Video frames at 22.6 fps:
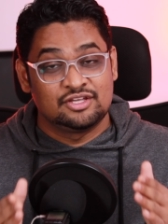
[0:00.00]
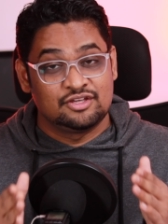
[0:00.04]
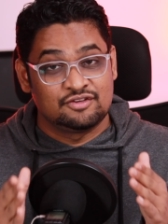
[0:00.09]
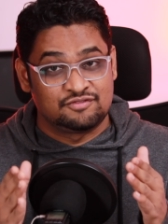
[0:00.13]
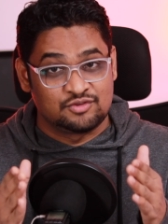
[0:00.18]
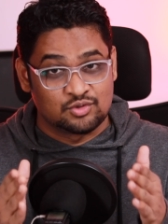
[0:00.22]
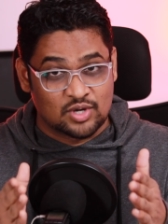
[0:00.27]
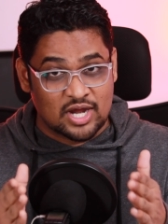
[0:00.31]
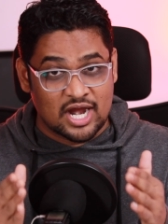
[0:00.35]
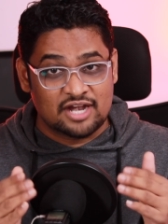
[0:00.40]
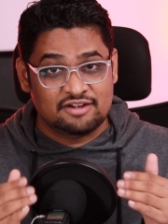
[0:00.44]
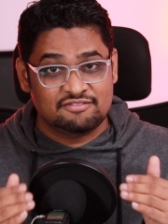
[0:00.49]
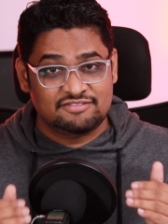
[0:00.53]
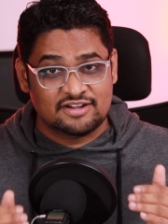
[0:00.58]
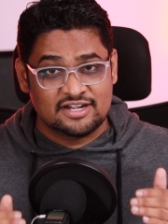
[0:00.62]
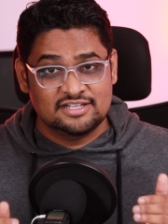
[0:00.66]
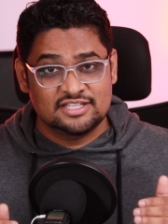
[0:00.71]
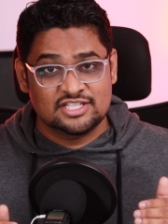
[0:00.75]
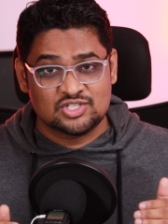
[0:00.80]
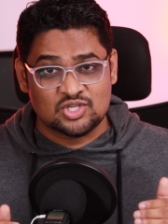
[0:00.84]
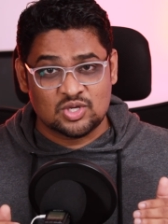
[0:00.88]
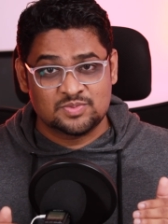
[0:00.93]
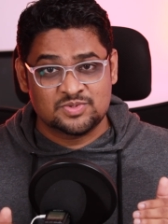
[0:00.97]
If you can't find
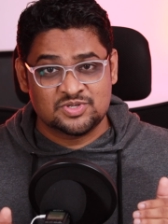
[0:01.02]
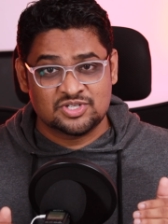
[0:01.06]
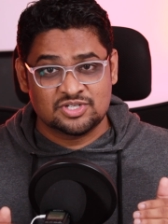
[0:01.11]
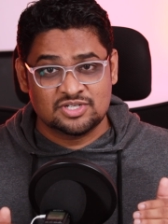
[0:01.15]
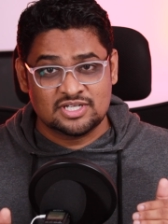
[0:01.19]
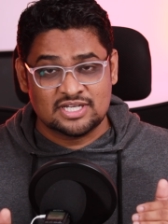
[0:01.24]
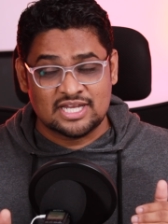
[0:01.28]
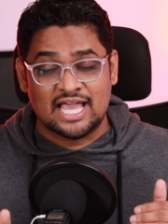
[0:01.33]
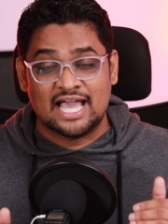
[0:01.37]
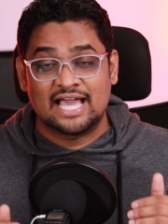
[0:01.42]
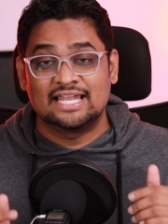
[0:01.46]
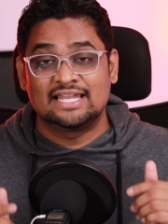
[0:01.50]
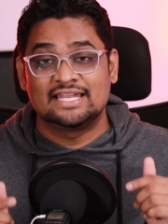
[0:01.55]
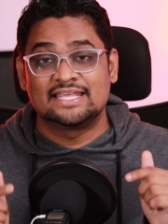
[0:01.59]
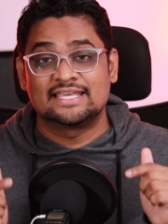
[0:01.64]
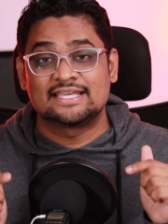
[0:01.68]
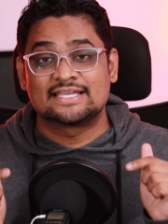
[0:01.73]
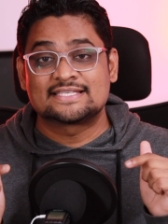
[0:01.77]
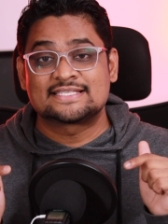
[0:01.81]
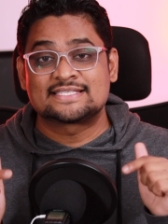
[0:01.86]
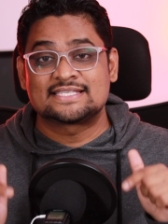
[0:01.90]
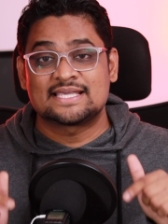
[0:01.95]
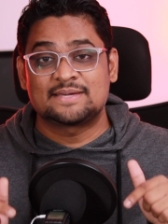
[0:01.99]
this option, I'll
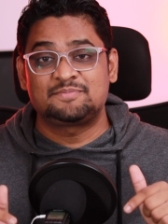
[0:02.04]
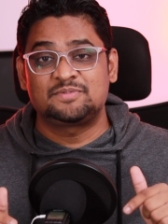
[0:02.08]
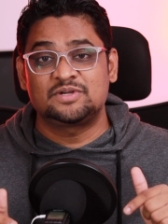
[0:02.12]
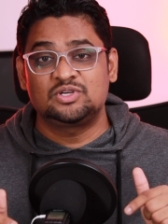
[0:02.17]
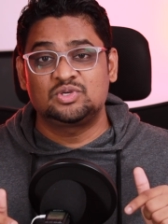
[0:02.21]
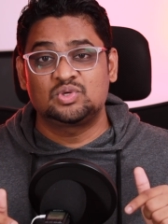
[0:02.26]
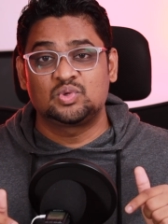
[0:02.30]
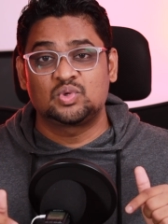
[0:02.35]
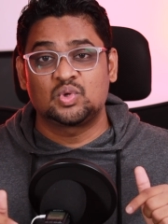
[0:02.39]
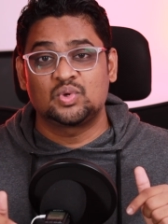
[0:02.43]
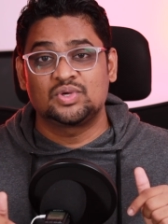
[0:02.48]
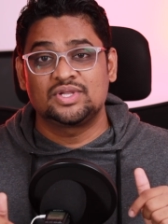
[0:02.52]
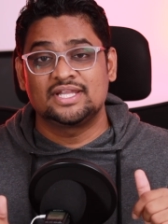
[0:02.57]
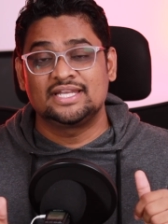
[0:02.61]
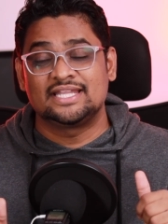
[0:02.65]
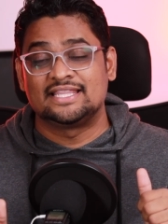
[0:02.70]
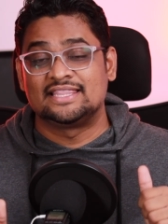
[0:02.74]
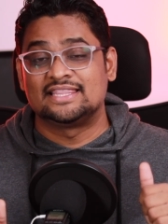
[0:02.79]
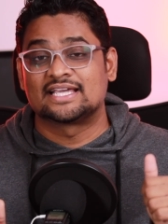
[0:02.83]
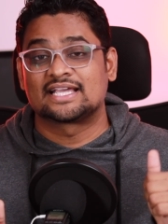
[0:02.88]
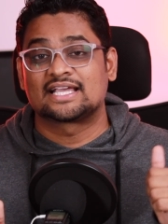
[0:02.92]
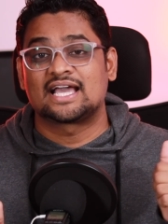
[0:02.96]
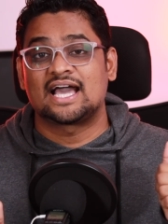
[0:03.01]
link a separate tutorial
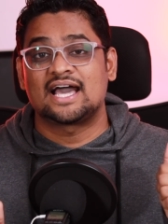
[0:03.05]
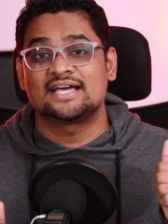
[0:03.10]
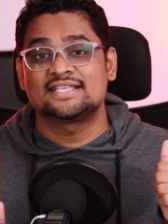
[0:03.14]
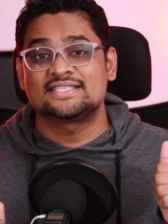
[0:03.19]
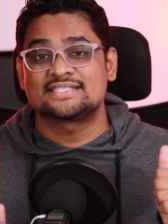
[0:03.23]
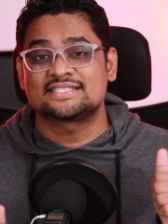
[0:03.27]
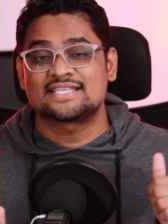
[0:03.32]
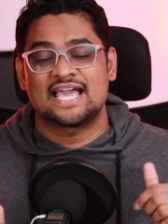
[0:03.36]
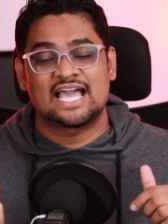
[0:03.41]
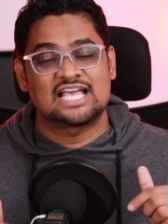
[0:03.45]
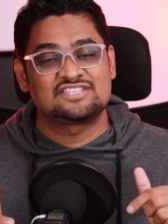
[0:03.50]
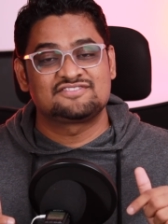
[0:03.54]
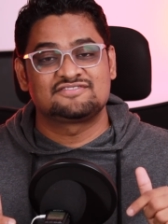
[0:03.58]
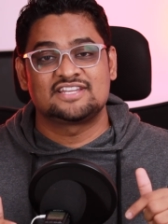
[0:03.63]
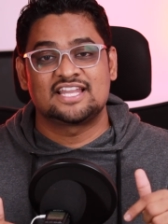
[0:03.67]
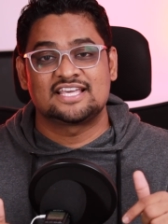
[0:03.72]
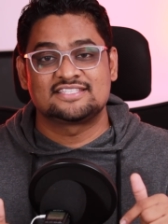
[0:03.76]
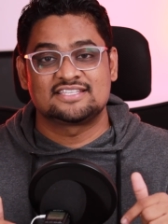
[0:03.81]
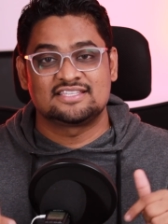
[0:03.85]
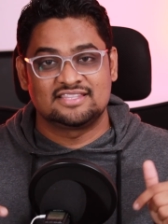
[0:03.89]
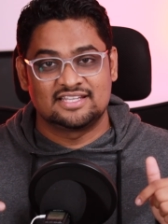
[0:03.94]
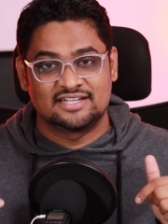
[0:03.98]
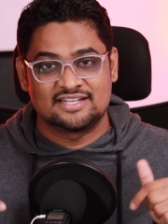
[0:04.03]
in the cards as well
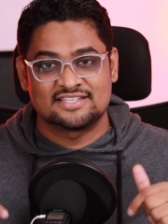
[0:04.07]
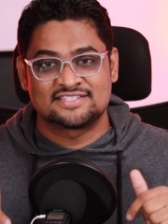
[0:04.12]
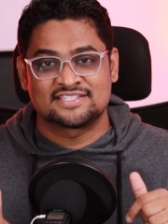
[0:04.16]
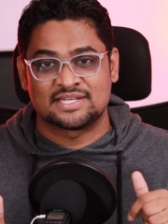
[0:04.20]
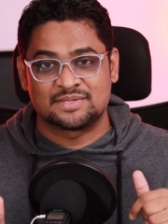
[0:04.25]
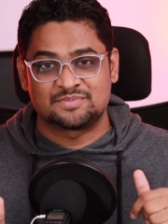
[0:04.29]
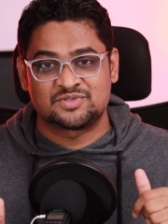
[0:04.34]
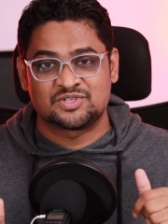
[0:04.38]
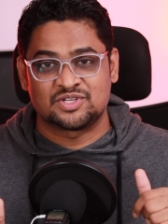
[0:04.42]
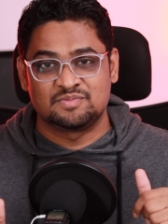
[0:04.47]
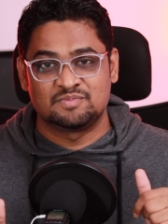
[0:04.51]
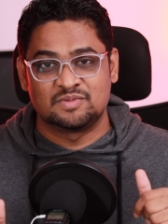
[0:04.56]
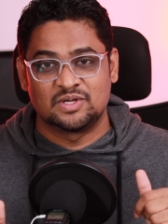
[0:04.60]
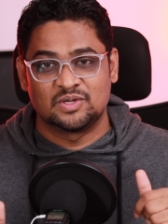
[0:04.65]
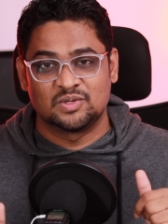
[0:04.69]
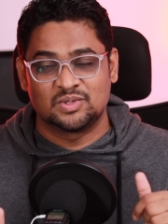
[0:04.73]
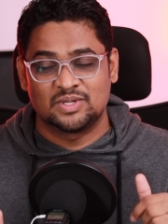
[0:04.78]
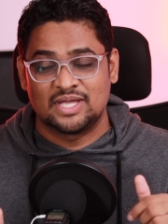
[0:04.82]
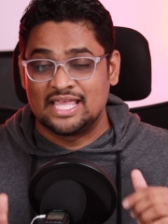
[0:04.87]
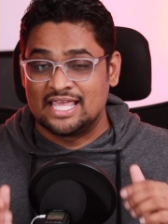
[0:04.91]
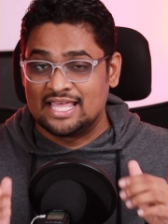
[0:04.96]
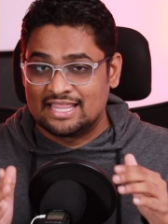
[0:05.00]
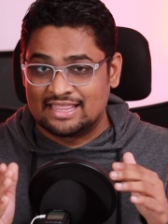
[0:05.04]
as in the description below.
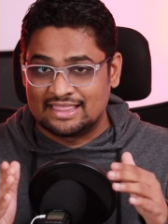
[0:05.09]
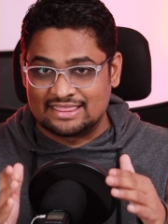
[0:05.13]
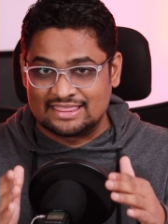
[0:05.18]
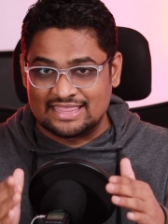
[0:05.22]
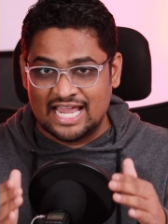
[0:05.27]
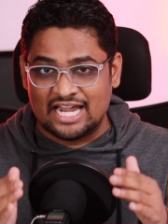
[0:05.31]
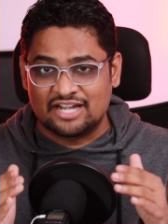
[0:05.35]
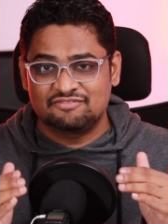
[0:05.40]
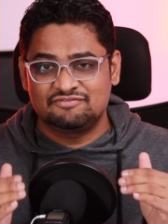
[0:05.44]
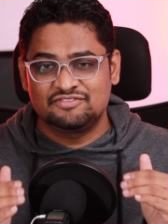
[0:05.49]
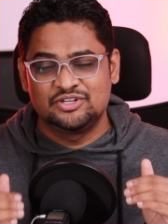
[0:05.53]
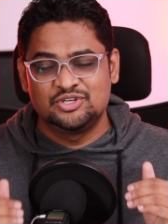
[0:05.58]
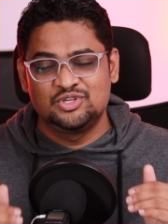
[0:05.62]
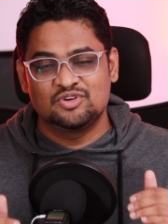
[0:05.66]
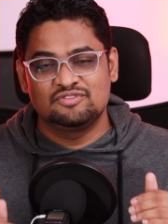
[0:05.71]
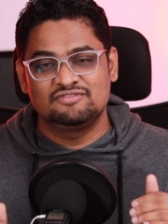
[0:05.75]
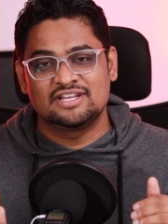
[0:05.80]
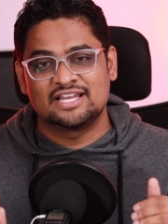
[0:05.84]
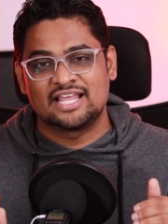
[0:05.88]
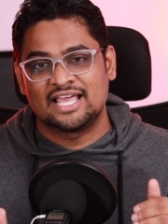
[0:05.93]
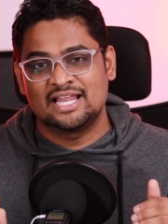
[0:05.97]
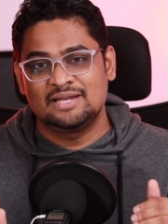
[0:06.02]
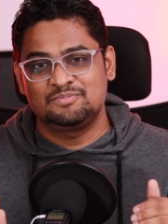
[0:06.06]
That video
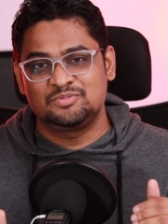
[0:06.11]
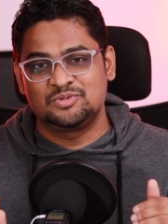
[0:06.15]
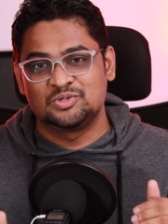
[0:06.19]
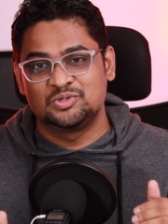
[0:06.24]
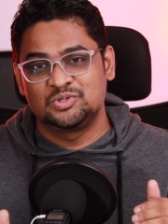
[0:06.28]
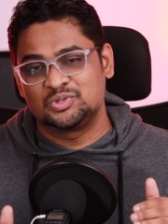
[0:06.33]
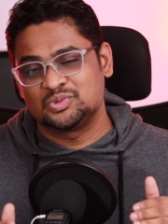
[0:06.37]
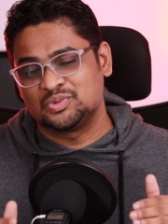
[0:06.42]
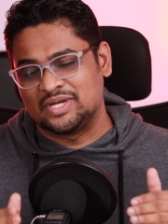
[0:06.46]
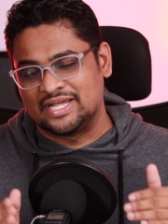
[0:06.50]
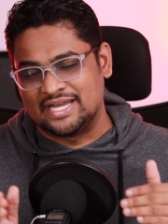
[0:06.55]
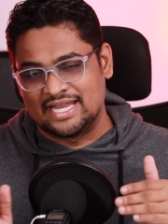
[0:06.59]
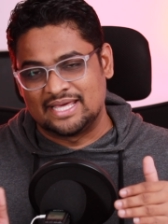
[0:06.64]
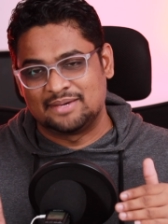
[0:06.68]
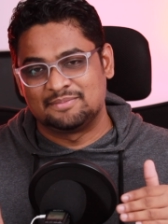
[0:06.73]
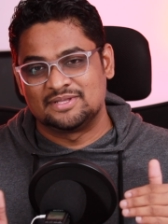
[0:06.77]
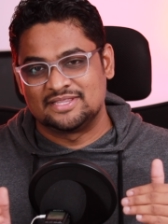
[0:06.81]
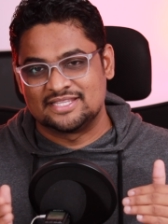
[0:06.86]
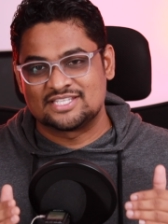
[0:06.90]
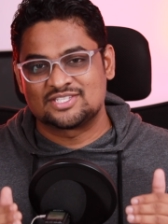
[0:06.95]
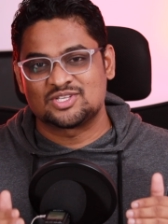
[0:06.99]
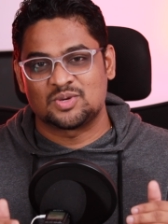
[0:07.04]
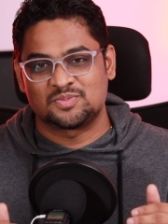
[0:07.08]
will help you to enable
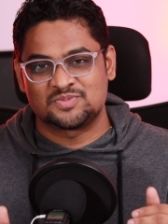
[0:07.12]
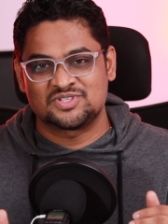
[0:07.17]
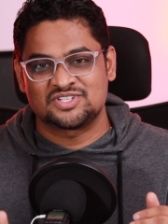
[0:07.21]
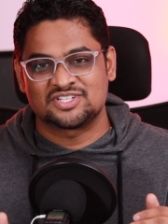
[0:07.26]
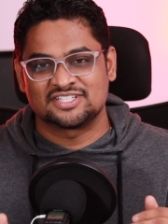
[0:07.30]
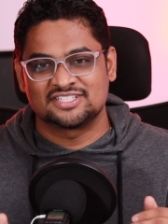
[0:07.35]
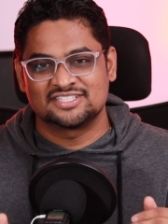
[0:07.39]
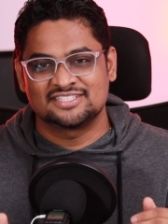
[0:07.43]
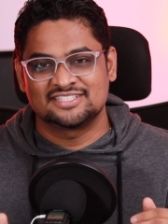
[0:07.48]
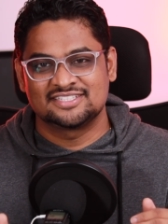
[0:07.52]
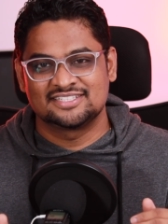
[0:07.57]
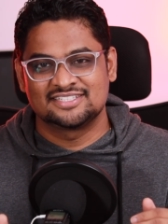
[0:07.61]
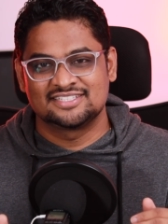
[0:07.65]
this option.